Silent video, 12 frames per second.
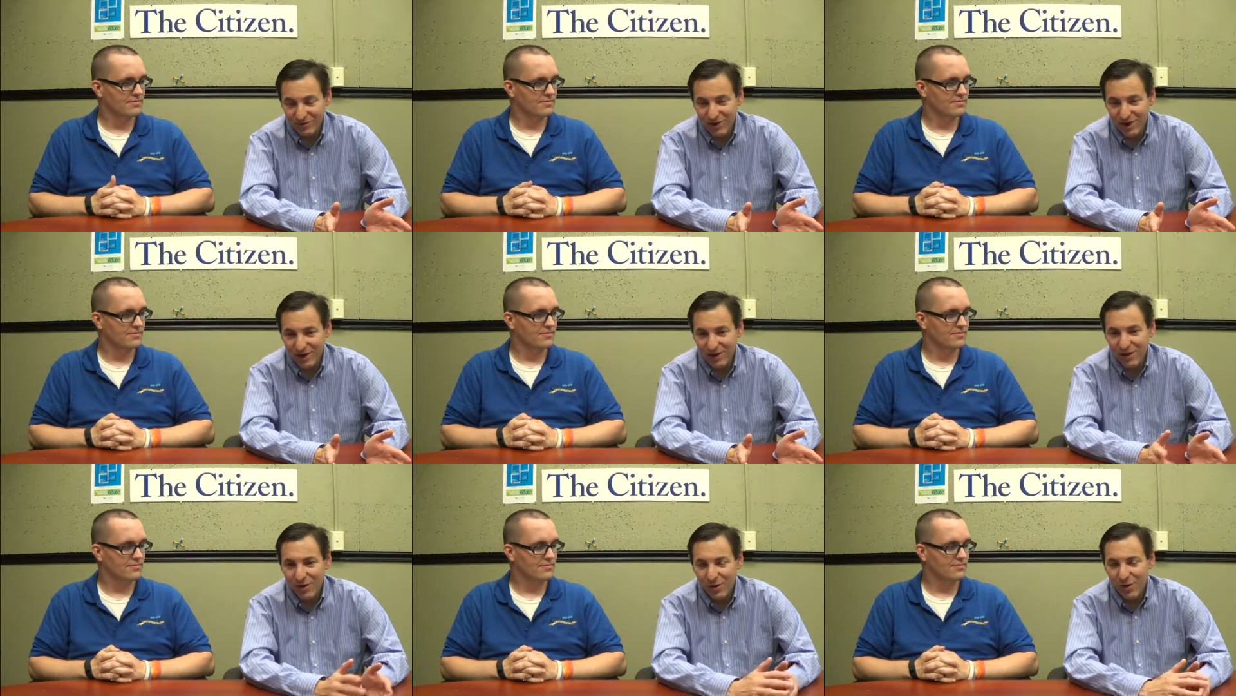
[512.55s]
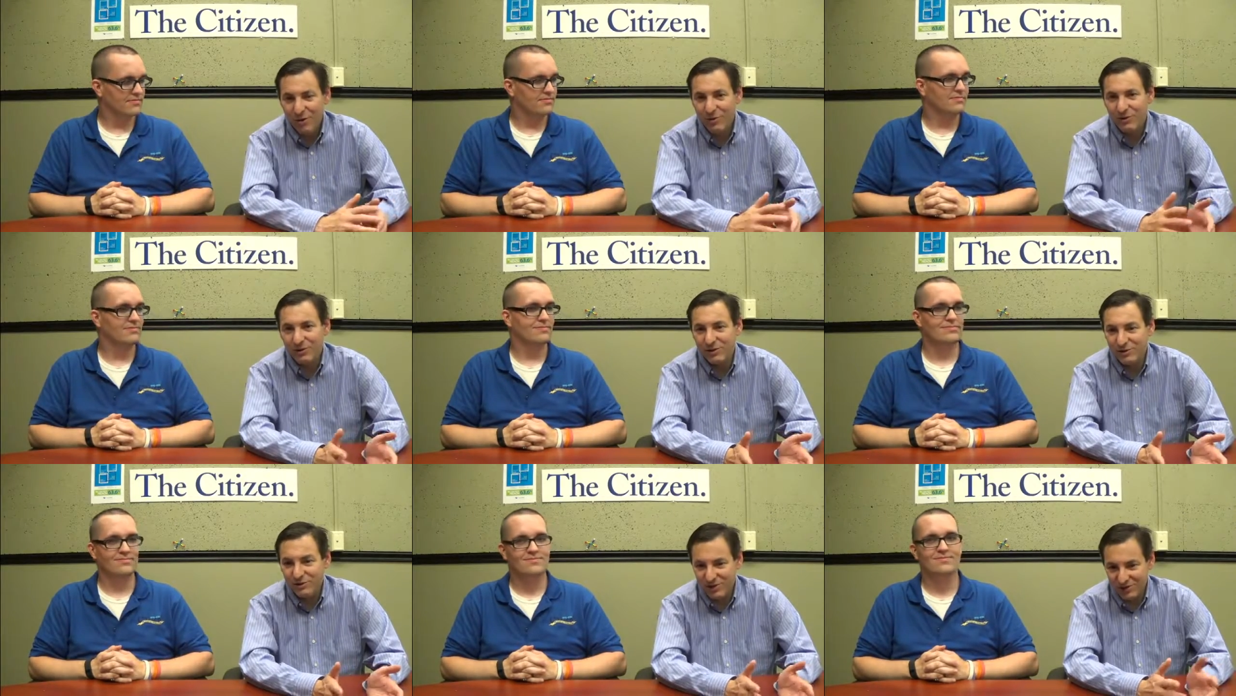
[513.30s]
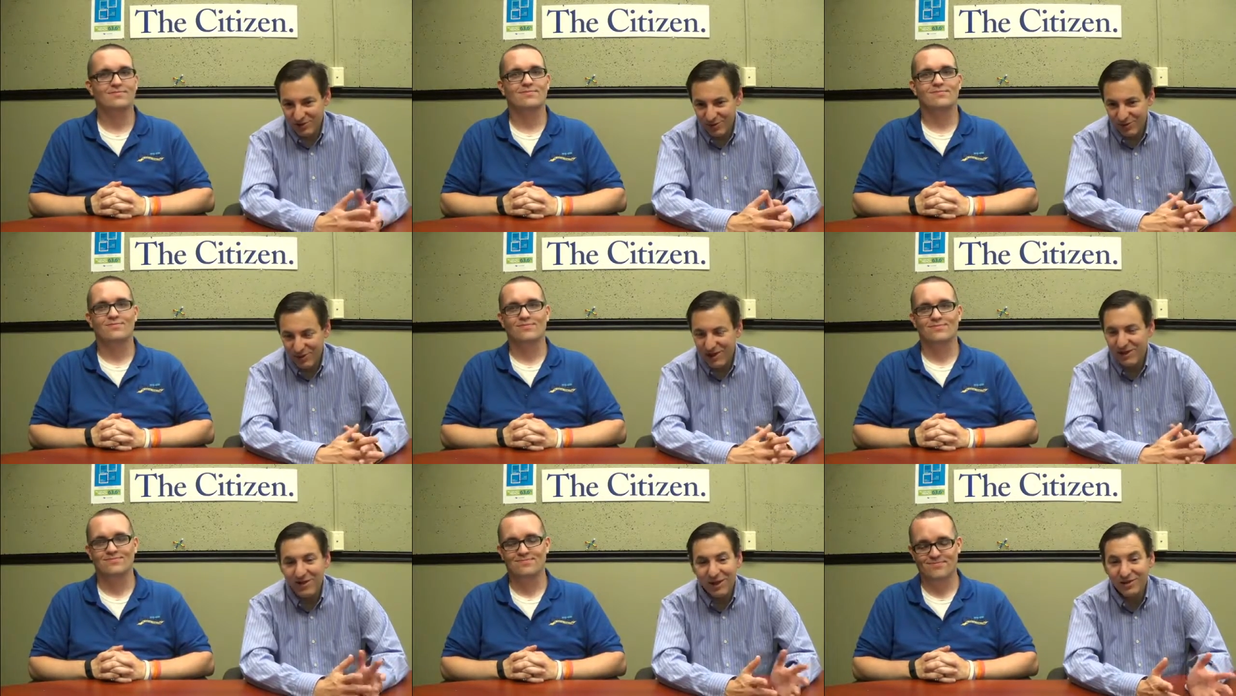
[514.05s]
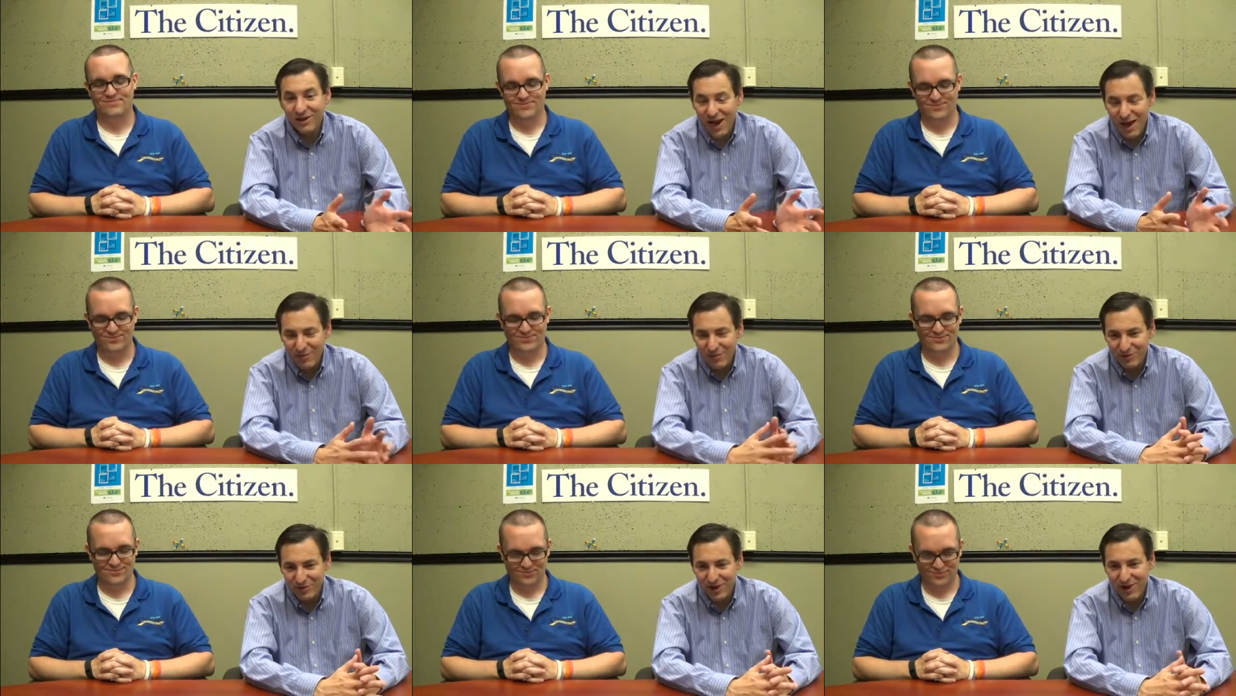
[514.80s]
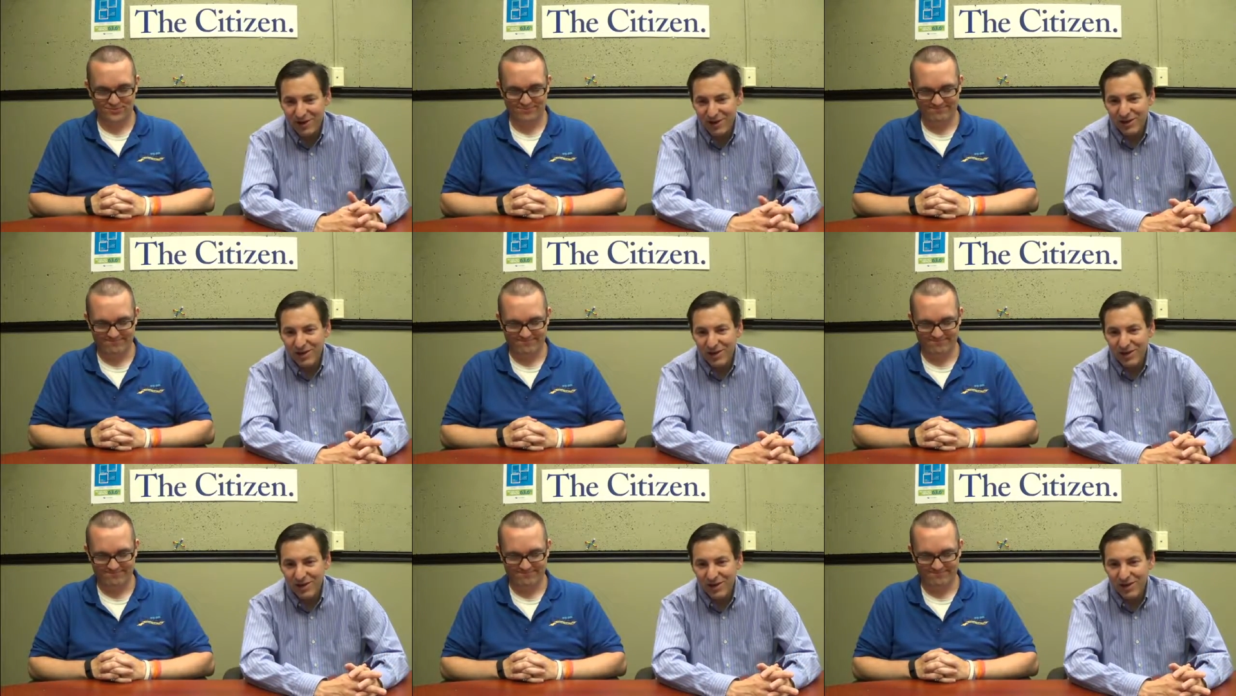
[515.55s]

Speaker 1: okay? Or in new systems. It does happen, okay?